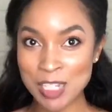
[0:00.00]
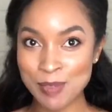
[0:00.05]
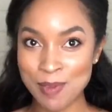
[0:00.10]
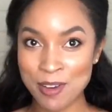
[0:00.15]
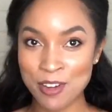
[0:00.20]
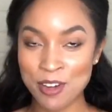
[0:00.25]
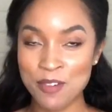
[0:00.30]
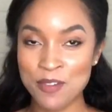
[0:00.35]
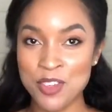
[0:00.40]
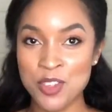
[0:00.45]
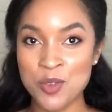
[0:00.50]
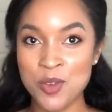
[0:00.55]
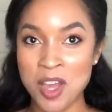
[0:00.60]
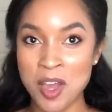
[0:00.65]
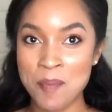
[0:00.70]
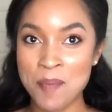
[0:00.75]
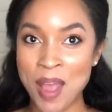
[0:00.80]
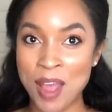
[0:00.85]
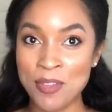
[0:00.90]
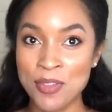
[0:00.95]
my review
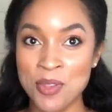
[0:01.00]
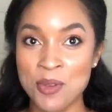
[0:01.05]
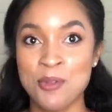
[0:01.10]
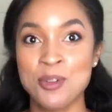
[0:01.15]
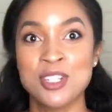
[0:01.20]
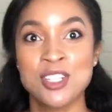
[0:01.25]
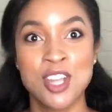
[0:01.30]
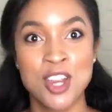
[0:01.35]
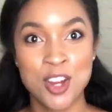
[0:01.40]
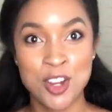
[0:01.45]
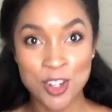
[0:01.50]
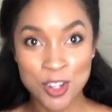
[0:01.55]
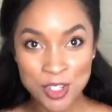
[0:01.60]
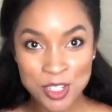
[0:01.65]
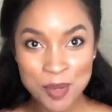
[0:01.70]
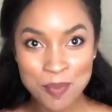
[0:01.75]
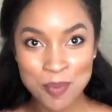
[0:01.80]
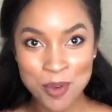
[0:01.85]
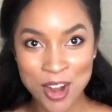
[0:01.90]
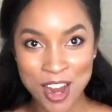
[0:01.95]
about the
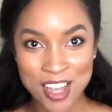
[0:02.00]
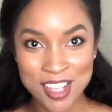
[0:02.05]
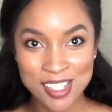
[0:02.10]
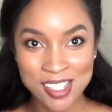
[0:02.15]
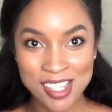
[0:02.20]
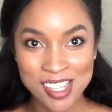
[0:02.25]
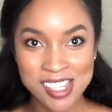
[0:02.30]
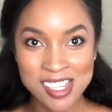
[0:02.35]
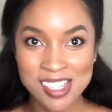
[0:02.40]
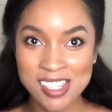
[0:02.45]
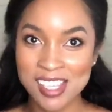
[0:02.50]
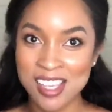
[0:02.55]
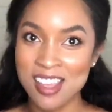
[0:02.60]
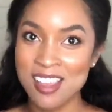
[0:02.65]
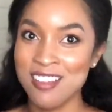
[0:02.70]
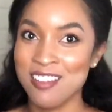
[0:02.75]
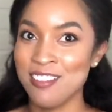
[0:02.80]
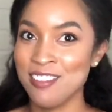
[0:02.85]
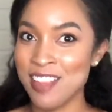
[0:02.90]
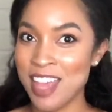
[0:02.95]
return process.
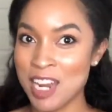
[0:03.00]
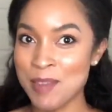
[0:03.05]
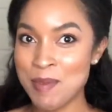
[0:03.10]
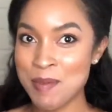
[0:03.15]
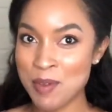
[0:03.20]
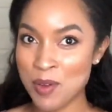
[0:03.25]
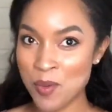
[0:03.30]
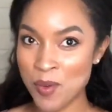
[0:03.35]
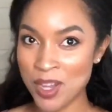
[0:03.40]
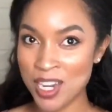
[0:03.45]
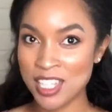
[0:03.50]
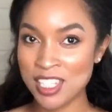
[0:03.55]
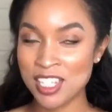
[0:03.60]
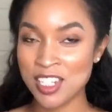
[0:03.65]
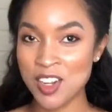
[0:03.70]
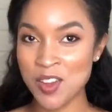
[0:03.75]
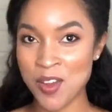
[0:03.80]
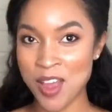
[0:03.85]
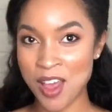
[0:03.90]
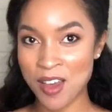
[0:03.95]
A lot of people wanted to
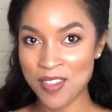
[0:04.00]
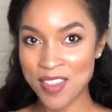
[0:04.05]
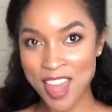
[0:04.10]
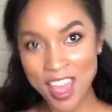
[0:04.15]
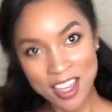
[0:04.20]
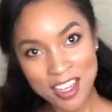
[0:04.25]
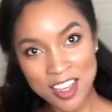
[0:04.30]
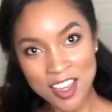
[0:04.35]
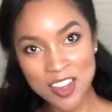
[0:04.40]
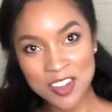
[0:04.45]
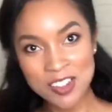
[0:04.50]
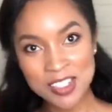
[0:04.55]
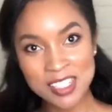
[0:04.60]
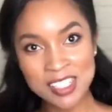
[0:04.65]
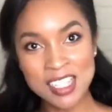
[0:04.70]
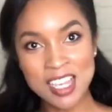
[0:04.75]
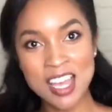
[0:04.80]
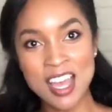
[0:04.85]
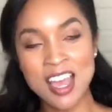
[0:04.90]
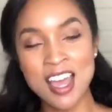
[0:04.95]
know how that
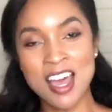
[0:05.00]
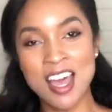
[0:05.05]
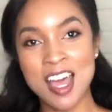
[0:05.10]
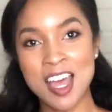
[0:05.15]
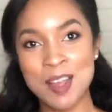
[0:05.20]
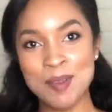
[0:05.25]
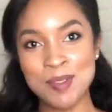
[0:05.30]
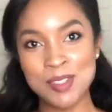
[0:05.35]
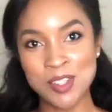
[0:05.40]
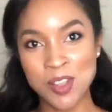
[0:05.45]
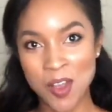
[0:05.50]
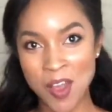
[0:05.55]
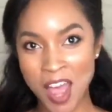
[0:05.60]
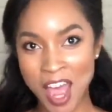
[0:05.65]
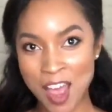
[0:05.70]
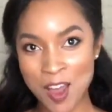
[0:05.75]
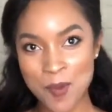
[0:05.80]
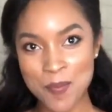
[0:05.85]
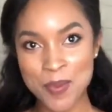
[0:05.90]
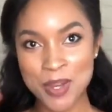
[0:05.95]
goes, so
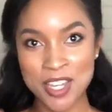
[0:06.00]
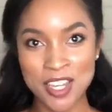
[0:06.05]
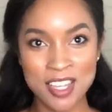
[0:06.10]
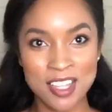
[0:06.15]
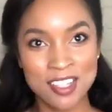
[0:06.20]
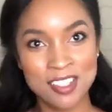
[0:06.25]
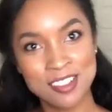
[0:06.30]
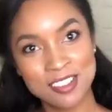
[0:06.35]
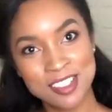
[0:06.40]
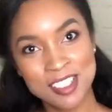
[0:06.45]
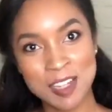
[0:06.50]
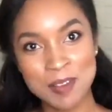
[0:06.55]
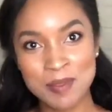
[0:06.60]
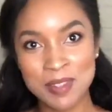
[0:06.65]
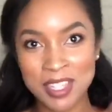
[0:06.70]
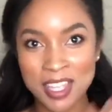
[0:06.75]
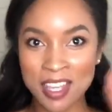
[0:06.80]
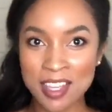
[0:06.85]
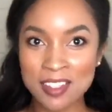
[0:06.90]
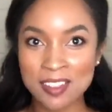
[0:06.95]
I'll put some
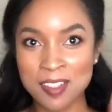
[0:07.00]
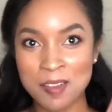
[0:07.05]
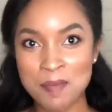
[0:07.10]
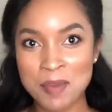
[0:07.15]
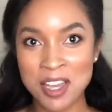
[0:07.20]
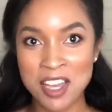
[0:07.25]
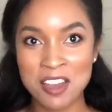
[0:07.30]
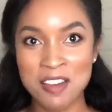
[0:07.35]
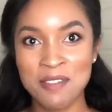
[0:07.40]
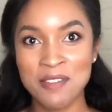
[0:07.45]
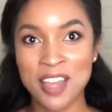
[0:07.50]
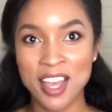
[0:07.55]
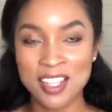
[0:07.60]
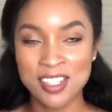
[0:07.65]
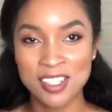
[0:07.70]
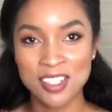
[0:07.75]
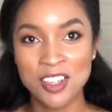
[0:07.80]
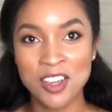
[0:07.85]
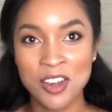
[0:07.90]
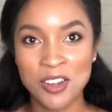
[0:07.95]
links above
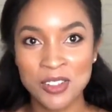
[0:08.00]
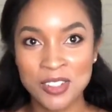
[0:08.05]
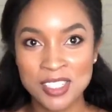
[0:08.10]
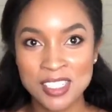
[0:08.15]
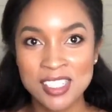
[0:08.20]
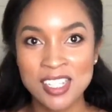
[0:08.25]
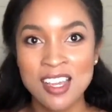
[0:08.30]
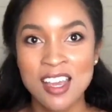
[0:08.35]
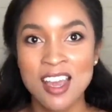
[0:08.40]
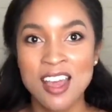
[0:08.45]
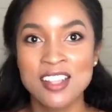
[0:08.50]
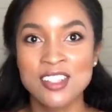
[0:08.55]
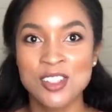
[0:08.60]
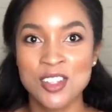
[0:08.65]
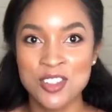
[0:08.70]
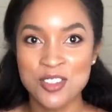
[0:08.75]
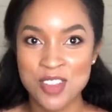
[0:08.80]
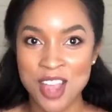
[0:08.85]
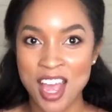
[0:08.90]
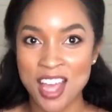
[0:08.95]
as it goes so
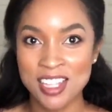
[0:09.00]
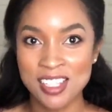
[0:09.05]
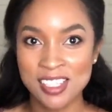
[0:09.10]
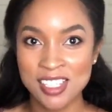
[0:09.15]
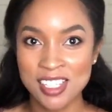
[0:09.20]
you guys